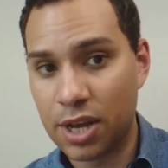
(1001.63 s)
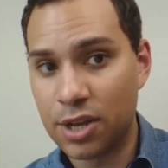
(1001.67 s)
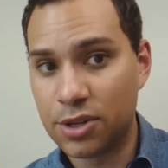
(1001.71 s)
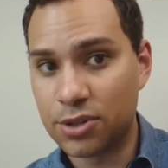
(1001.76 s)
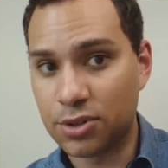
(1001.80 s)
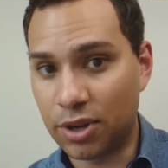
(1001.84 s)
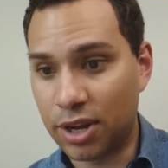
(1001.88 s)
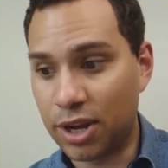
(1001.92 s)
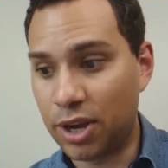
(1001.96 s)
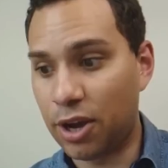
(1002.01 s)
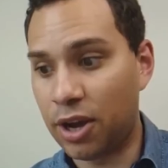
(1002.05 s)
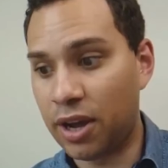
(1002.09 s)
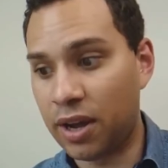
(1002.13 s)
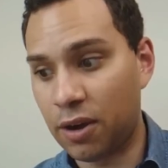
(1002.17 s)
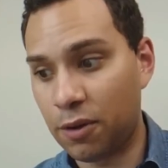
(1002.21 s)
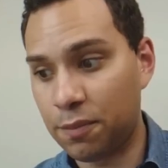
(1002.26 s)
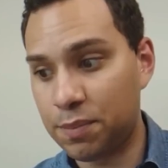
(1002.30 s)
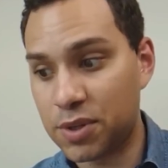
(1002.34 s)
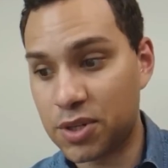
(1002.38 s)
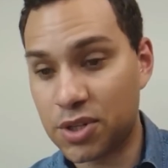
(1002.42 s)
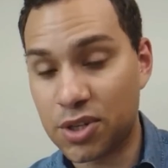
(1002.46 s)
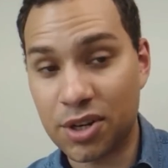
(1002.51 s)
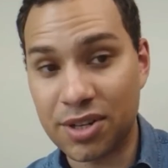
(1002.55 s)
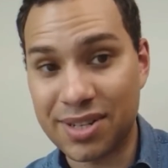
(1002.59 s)
So I, I
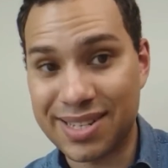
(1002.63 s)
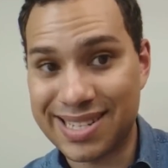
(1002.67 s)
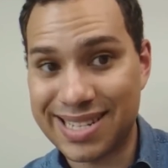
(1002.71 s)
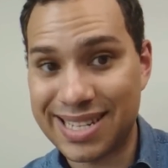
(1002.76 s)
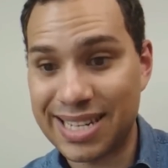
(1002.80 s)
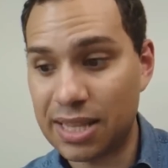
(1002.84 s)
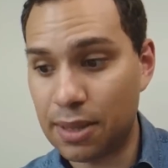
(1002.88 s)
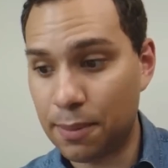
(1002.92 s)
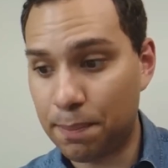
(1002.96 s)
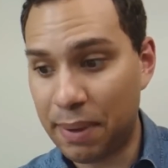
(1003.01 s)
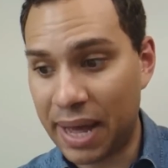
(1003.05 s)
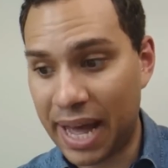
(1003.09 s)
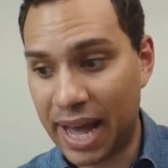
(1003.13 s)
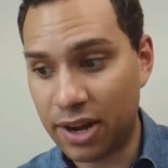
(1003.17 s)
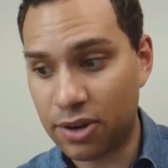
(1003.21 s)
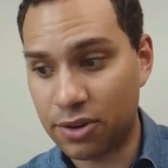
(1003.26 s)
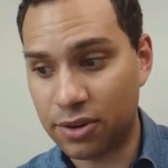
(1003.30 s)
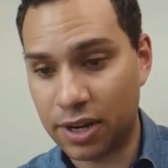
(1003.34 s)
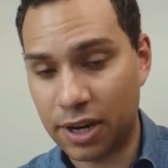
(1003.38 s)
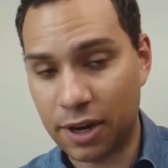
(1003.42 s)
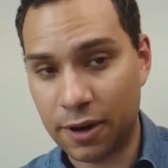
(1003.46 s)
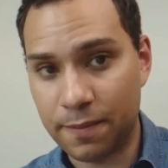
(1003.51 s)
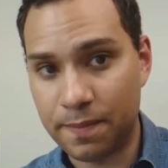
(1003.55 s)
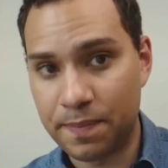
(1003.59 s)
hope you start to see the
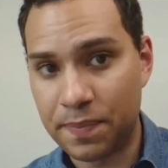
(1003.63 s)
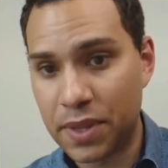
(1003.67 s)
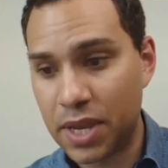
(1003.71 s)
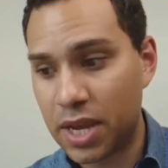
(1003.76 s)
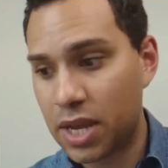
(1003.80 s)
pattern here.